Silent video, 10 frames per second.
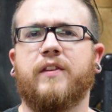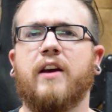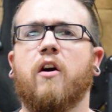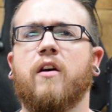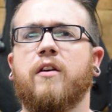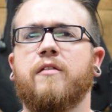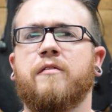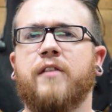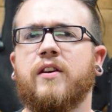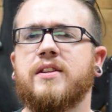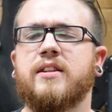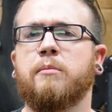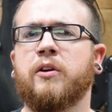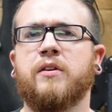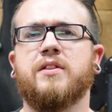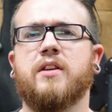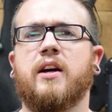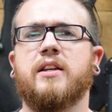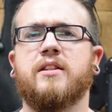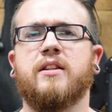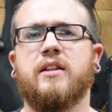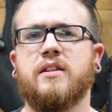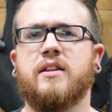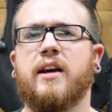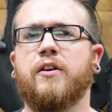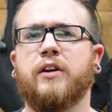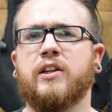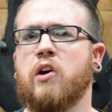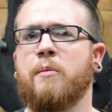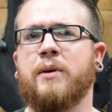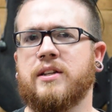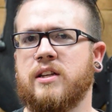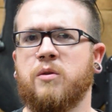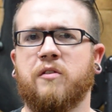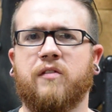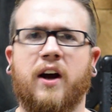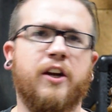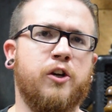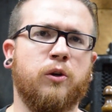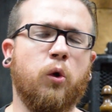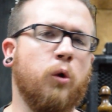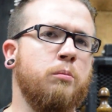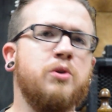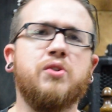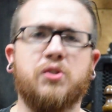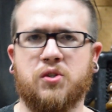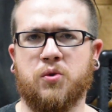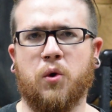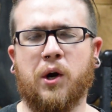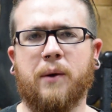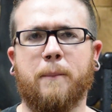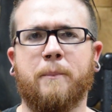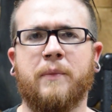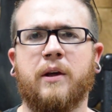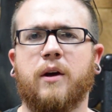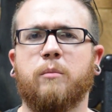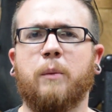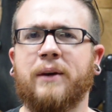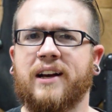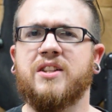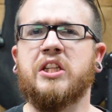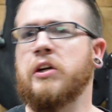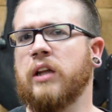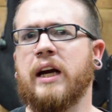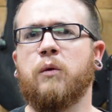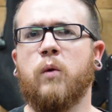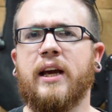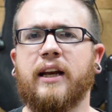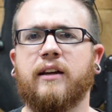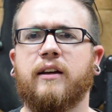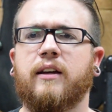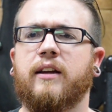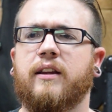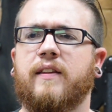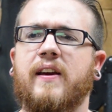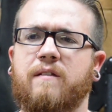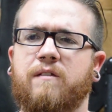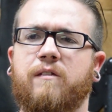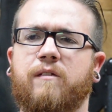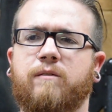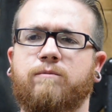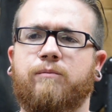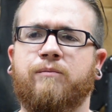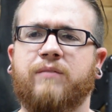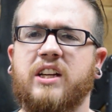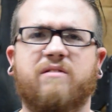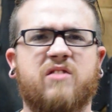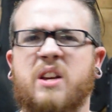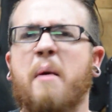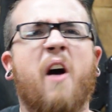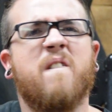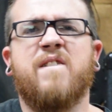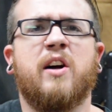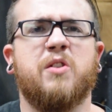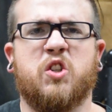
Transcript: They are very similar in size to the standard guitar picks that you would find at your local music store, but because of their light weight, they somehow felt